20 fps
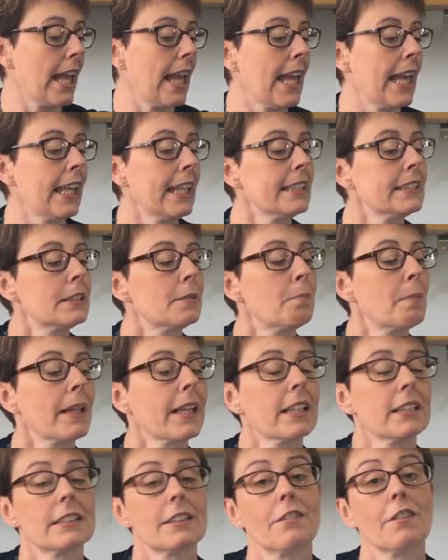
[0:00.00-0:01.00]
is
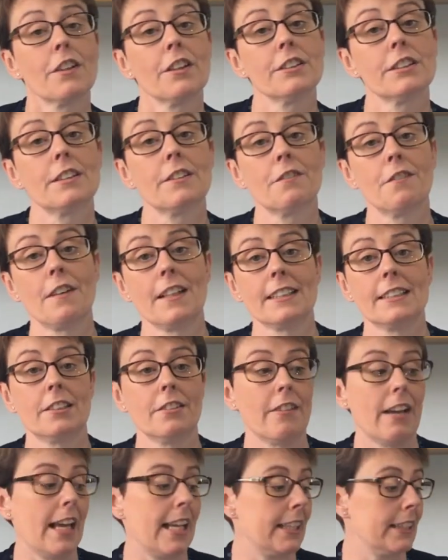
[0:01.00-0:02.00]
because if you use the
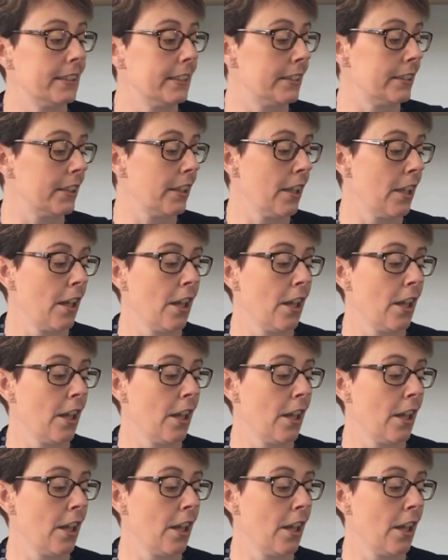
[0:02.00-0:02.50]
fatter end,